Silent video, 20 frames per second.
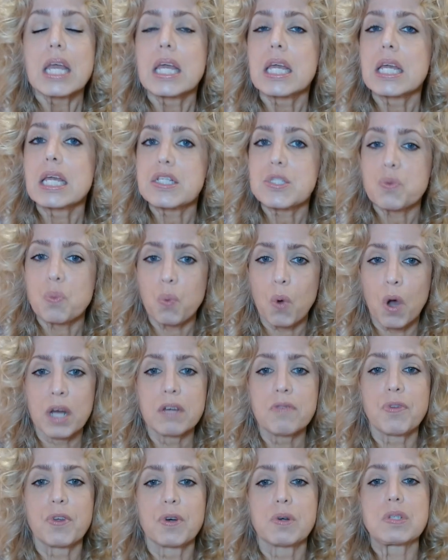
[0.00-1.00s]
It's one
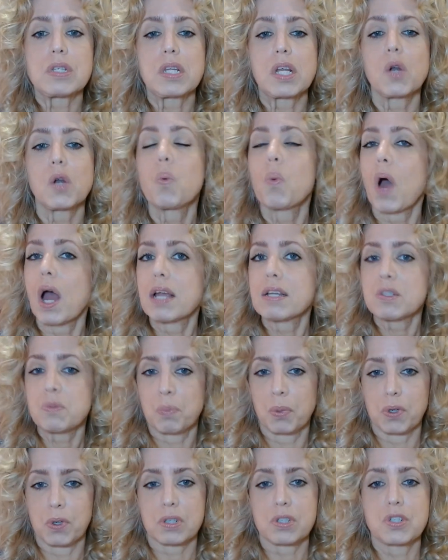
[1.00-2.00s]
of those little wise
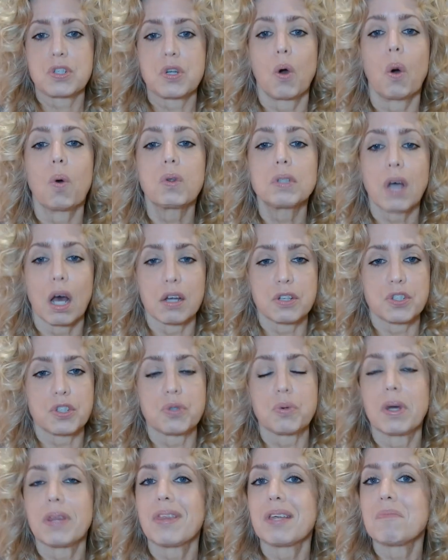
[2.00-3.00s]
books to hold on
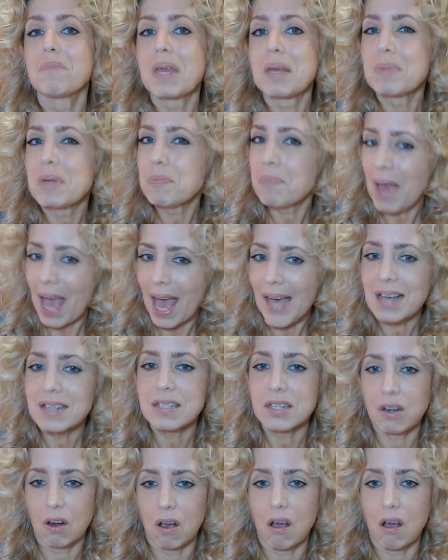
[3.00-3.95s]
to and then maybe pass it